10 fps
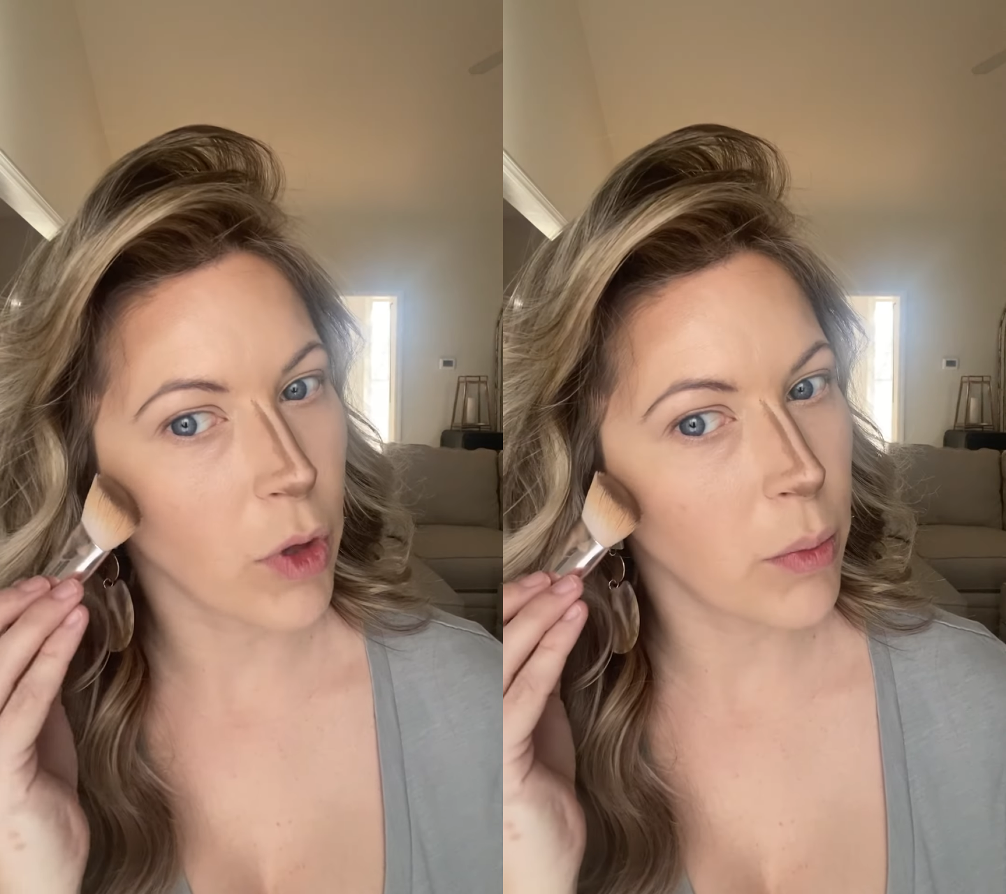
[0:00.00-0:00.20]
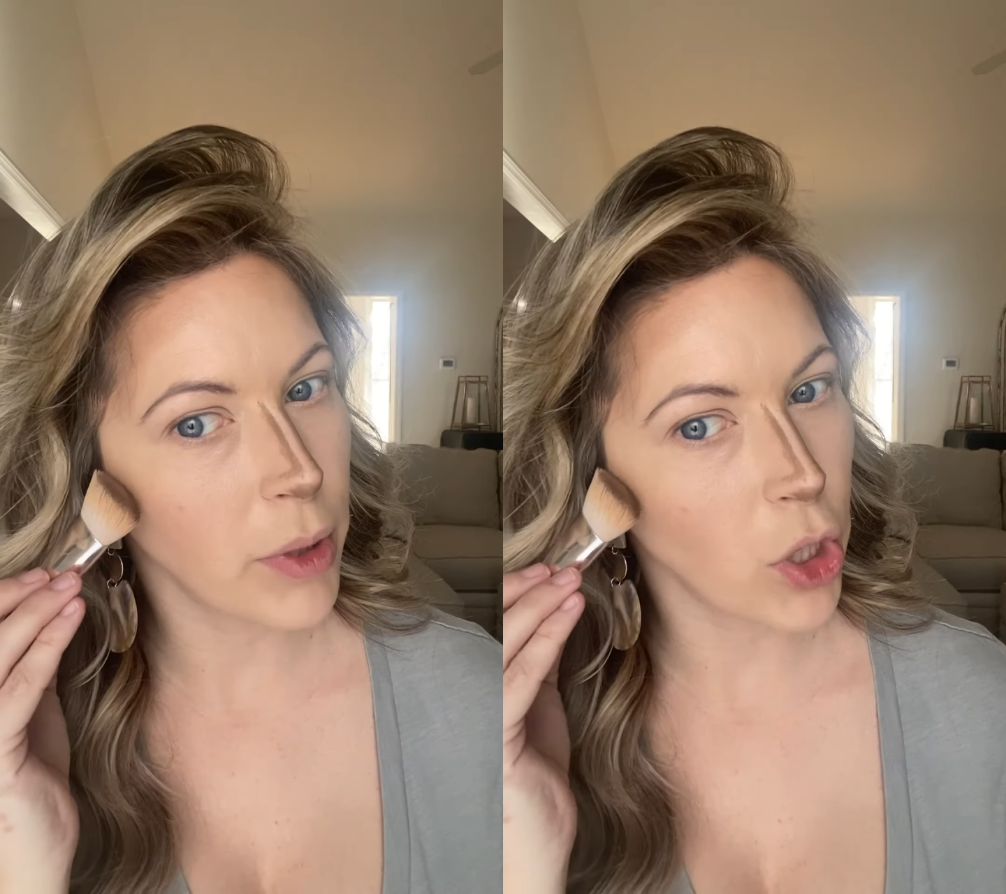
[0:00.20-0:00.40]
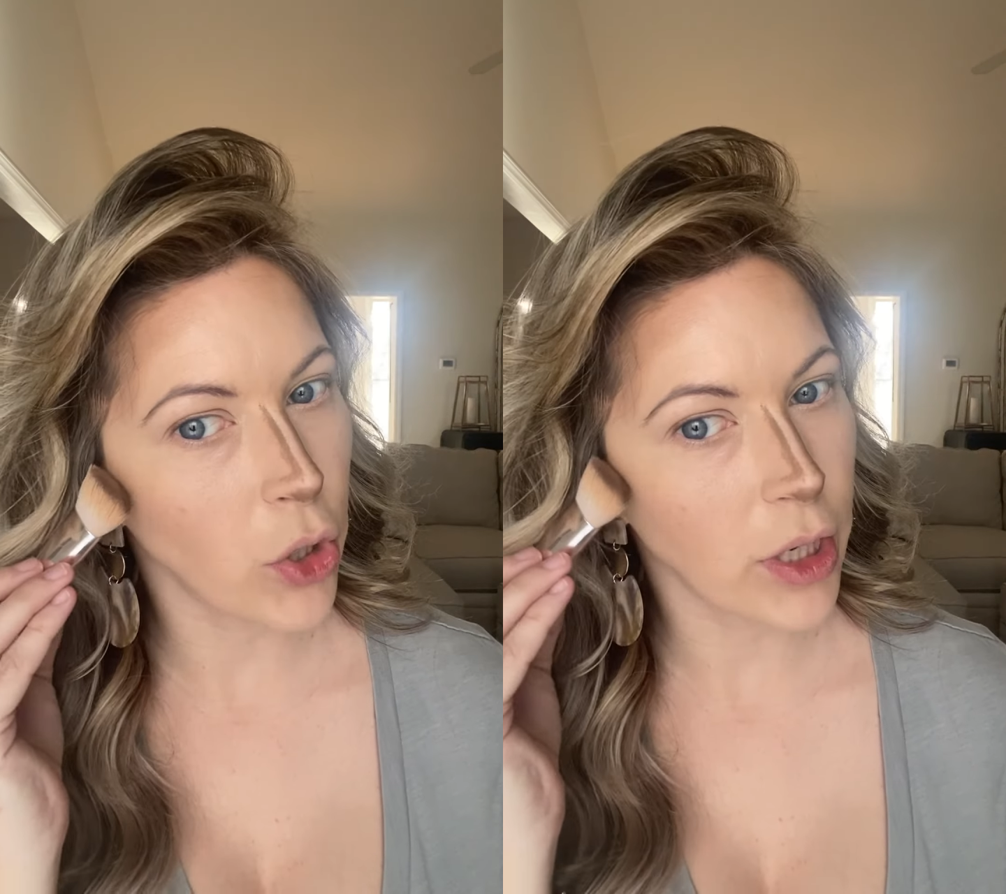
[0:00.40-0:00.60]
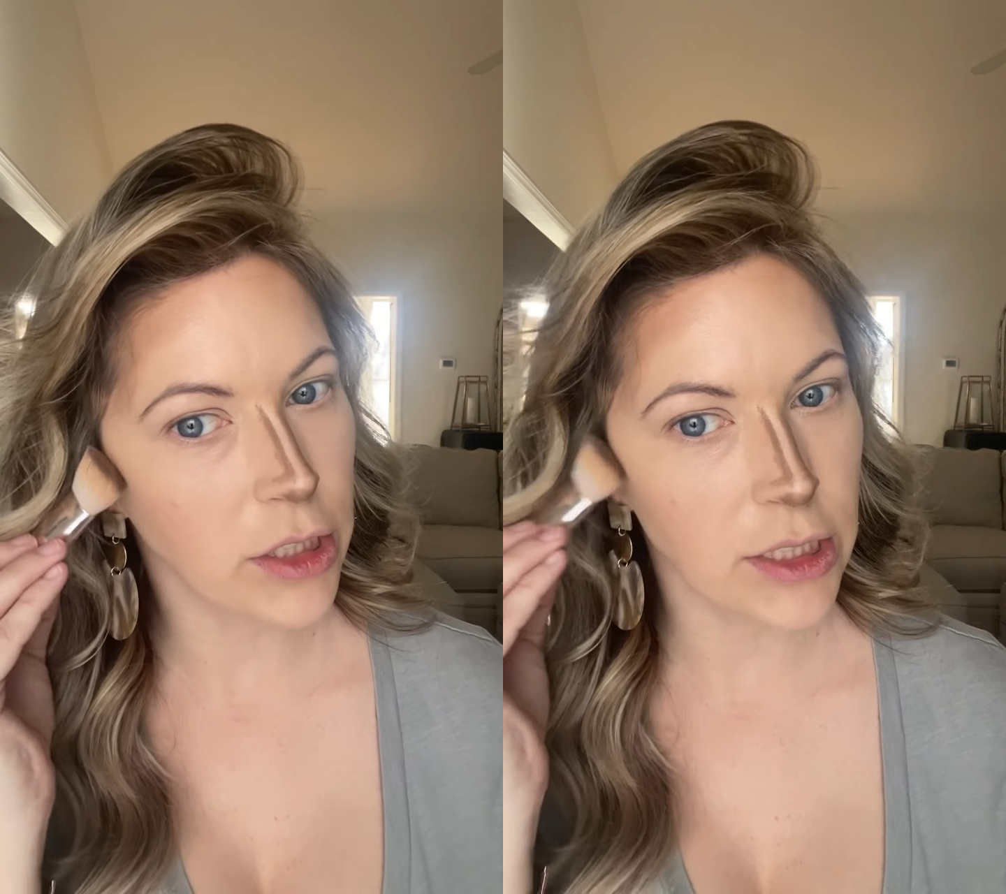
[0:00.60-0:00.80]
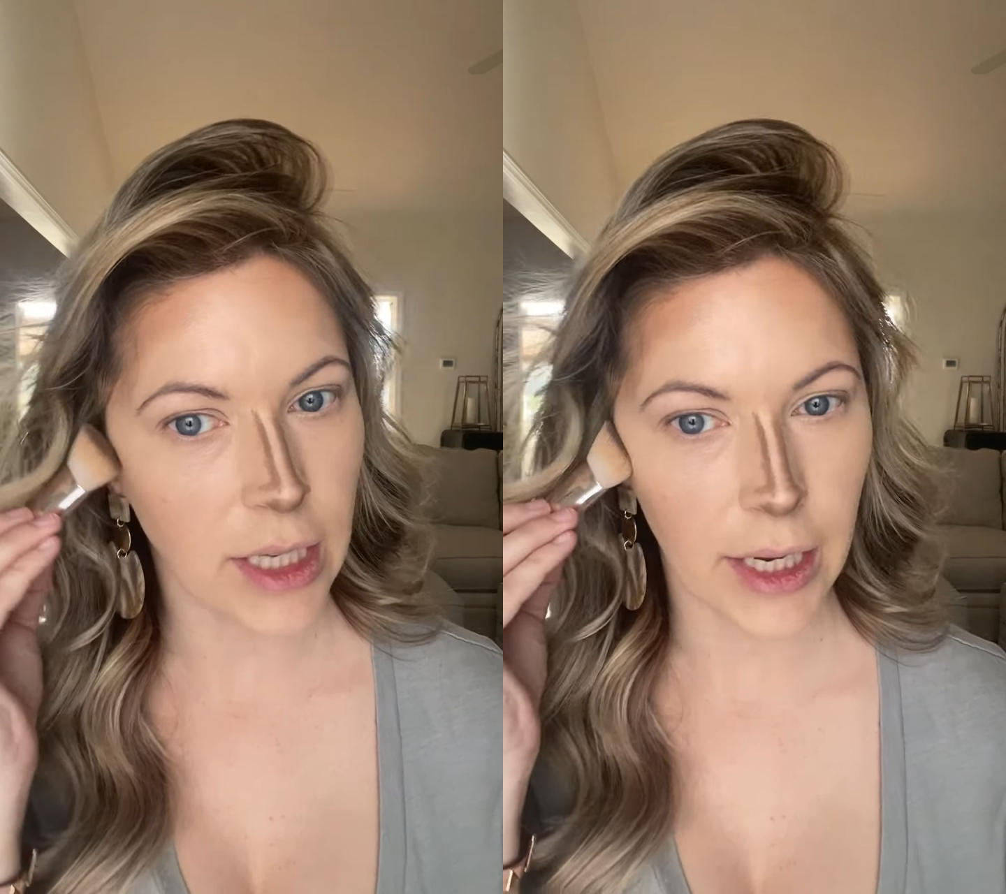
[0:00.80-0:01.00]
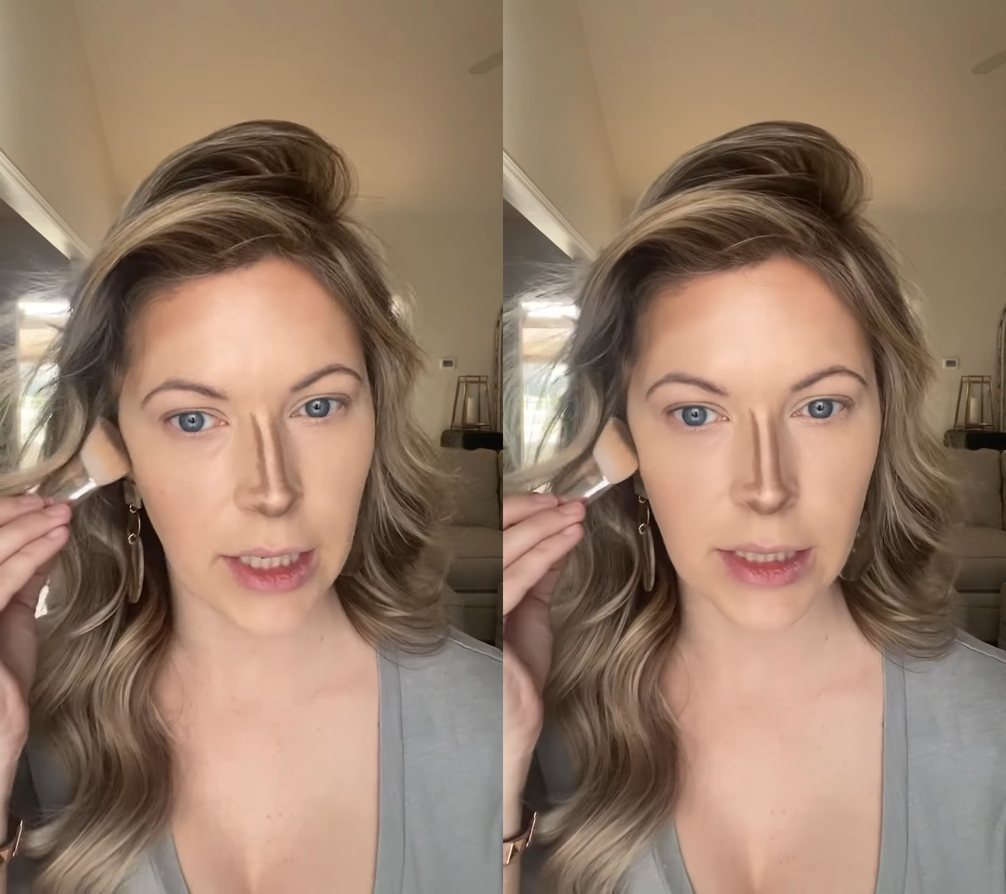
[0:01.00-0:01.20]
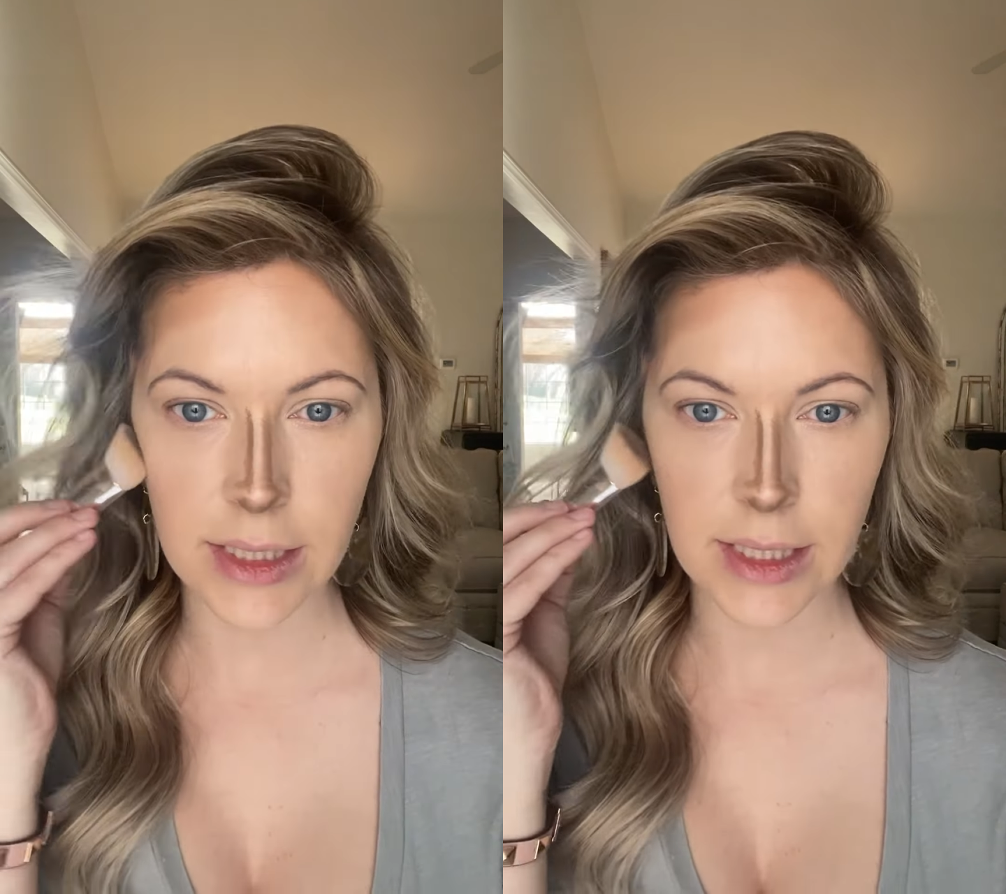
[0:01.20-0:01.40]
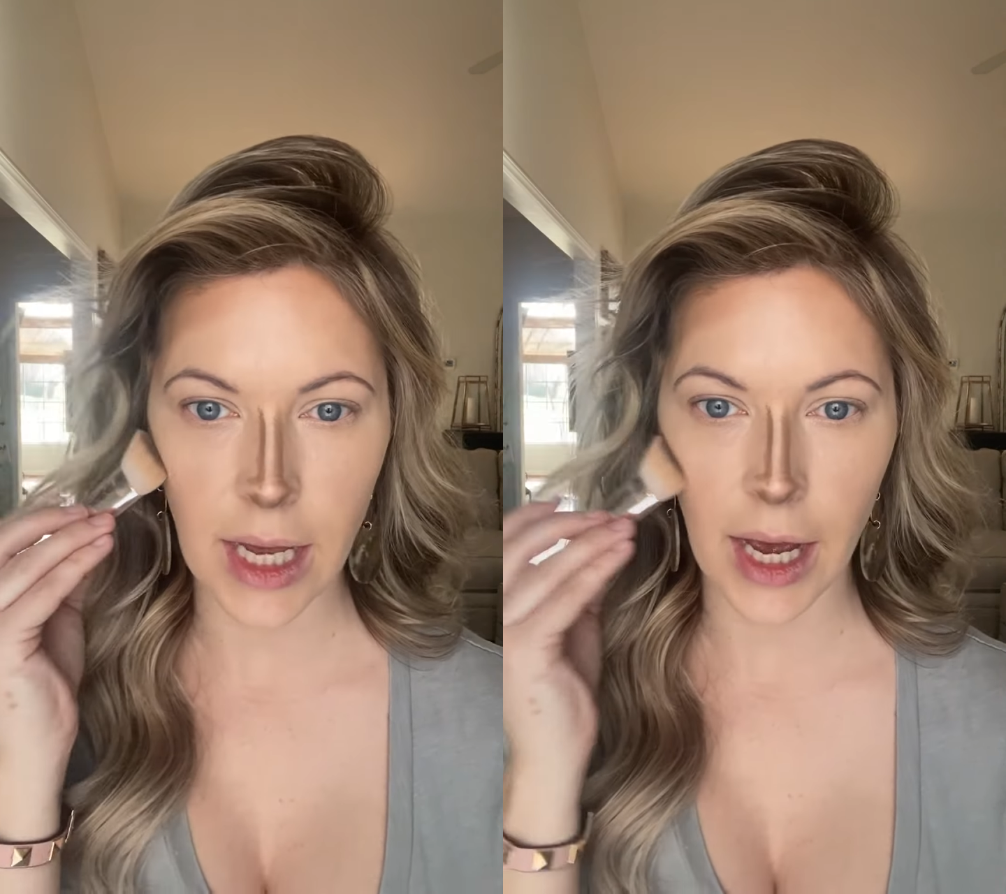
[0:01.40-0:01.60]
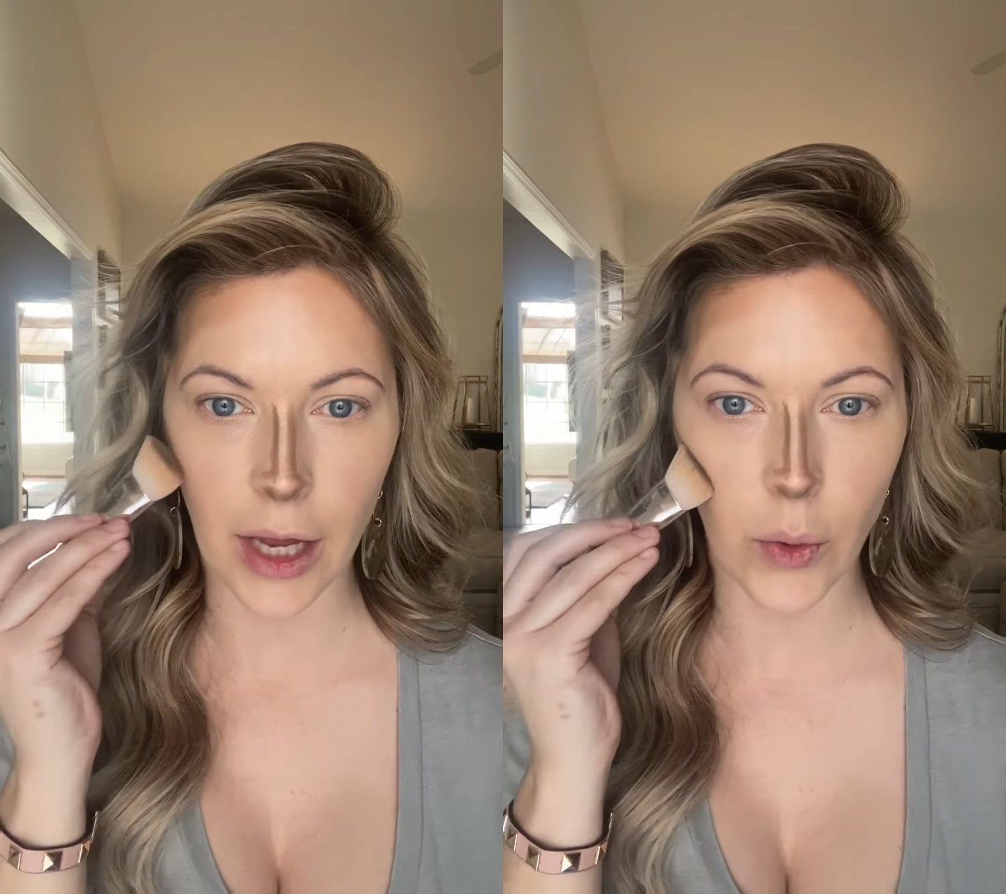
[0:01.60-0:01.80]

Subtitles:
But you can just kind of decide